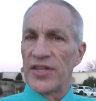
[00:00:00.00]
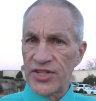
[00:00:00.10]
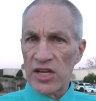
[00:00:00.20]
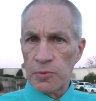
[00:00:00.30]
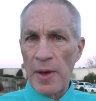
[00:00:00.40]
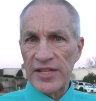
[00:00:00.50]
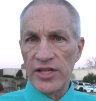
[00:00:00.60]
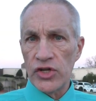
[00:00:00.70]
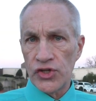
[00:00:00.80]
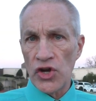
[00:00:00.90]
The suspect
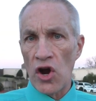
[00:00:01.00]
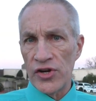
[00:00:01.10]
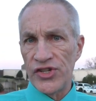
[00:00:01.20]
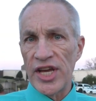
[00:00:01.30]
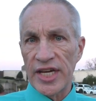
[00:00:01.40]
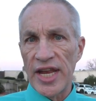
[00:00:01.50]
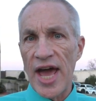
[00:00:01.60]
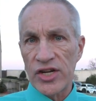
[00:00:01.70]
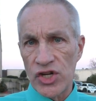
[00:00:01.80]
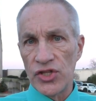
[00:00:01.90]
is charged in
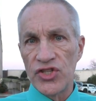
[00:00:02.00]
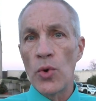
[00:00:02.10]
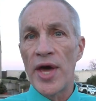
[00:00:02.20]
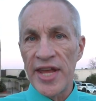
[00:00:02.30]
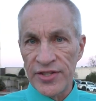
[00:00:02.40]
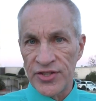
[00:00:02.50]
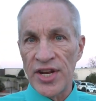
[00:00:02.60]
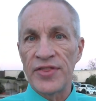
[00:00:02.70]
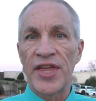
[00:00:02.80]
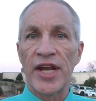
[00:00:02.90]
connection to an
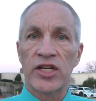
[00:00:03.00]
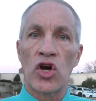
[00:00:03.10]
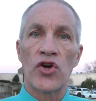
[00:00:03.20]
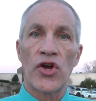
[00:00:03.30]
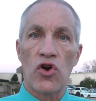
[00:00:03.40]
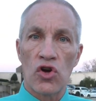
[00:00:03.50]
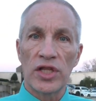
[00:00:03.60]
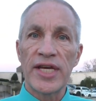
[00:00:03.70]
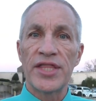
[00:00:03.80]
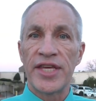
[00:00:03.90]
incident that occurred
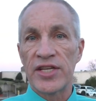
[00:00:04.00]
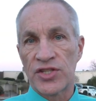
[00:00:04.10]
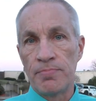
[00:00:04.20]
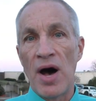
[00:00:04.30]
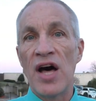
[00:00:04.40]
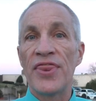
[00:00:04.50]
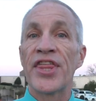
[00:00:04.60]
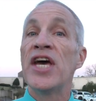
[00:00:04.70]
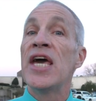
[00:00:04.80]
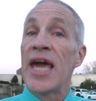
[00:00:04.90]
early this
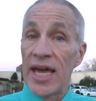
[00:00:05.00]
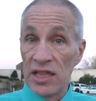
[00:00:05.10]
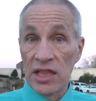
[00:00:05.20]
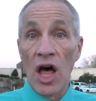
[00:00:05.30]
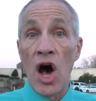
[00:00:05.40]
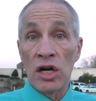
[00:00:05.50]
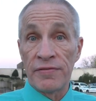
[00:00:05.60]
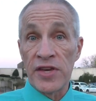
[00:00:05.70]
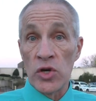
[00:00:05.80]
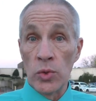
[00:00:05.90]
month in
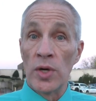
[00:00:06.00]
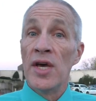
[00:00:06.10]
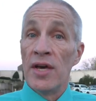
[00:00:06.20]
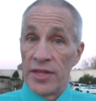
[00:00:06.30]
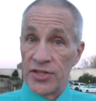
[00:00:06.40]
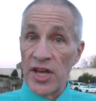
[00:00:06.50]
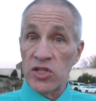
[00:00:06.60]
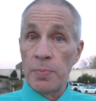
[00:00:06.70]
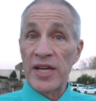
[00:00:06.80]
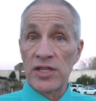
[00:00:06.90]
Longview. The
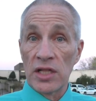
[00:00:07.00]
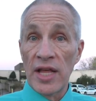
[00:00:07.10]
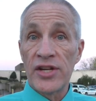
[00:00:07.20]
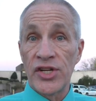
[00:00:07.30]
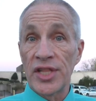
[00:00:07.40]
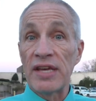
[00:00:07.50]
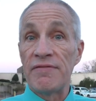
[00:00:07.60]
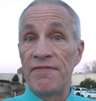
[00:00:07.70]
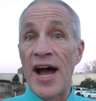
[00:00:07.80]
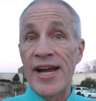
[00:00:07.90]
suspect allegedly
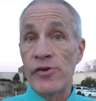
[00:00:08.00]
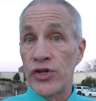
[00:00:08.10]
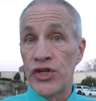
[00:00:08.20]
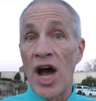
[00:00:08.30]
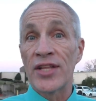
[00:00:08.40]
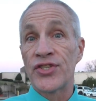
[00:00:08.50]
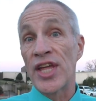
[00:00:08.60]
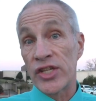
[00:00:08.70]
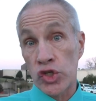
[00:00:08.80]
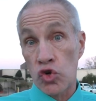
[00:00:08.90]
fired shots
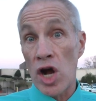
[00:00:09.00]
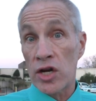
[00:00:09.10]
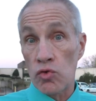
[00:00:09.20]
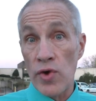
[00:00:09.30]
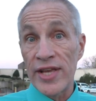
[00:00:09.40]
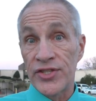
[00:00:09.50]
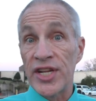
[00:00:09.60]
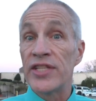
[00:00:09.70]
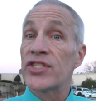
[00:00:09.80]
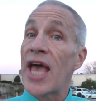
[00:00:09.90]
that struck a
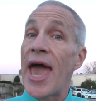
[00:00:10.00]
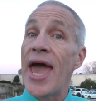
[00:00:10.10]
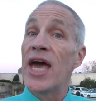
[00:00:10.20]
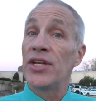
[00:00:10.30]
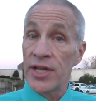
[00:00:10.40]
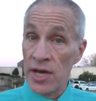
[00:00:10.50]
residence and